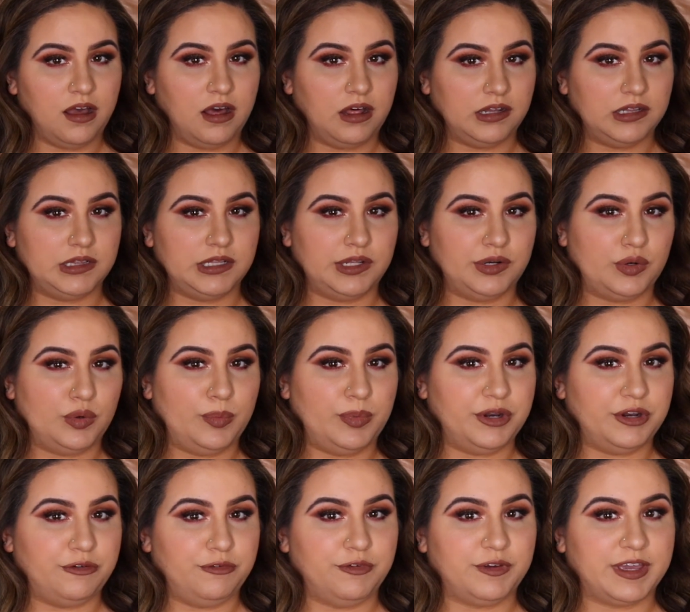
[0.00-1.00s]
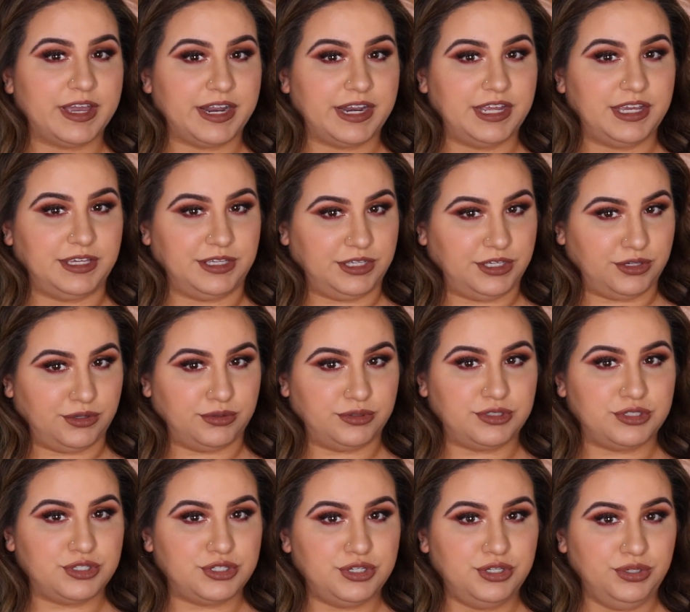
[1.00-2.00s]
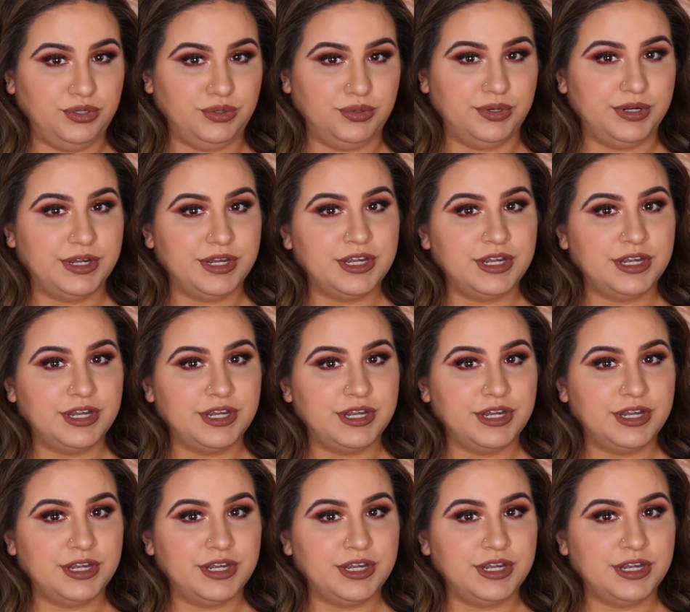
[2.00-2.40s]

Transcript: a little bit of getting used to,